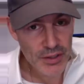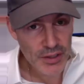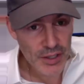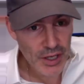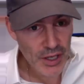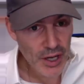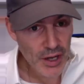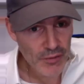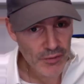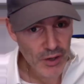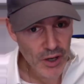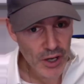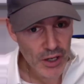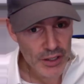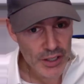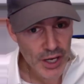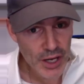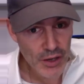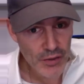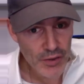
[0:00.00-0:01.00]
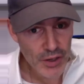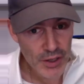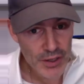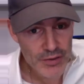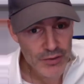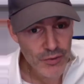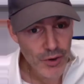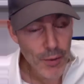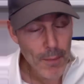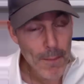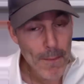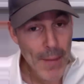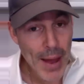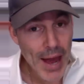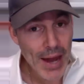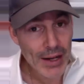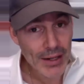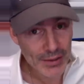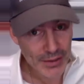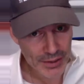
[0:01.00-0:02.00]
that have gone down
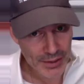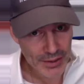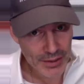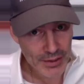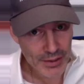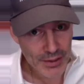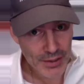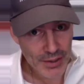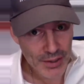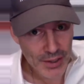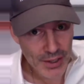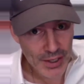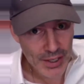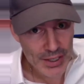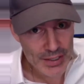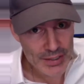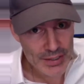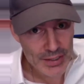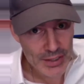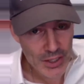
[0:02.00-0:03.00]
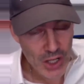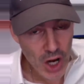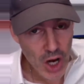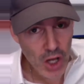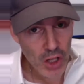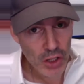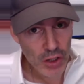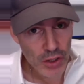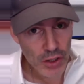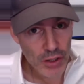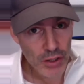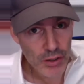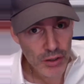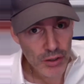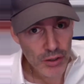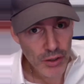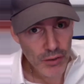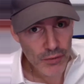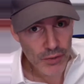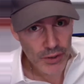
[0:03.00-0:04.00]
dramatically against the dollar
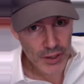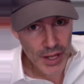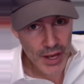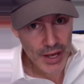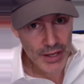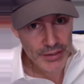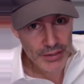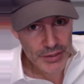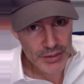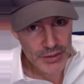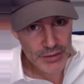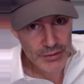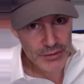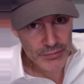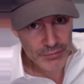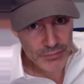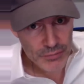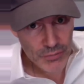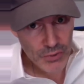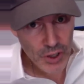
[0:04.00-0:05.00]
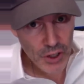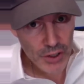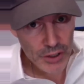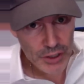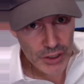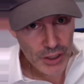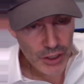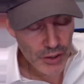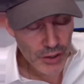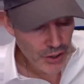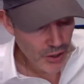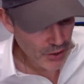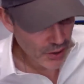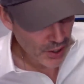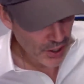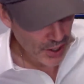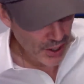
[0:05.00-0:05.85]
over the last, call it year, year and a